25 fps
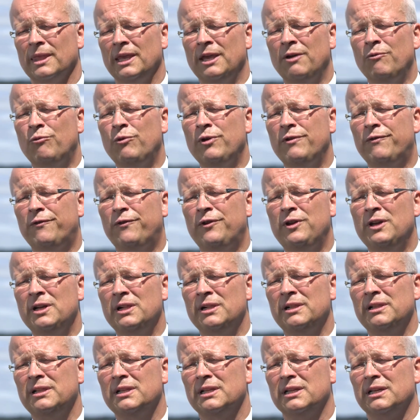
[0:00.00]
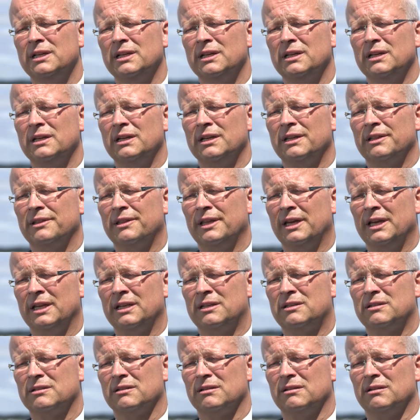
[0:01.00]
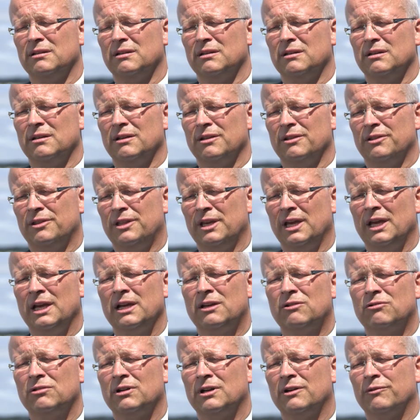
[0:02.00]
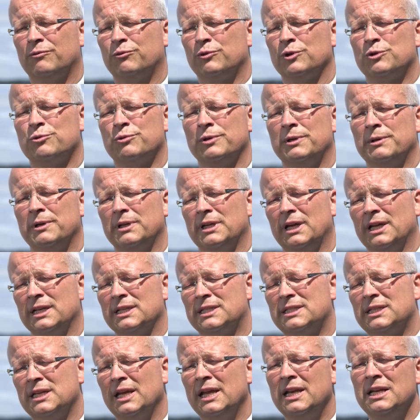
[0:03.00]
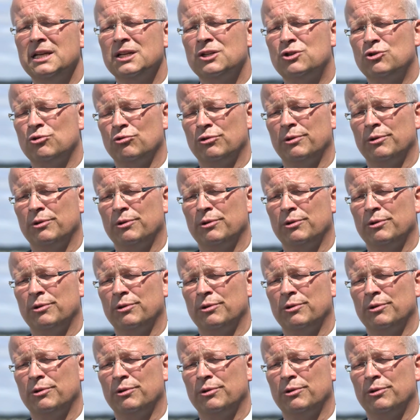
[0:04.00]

if we feel that the aircraft which we intended to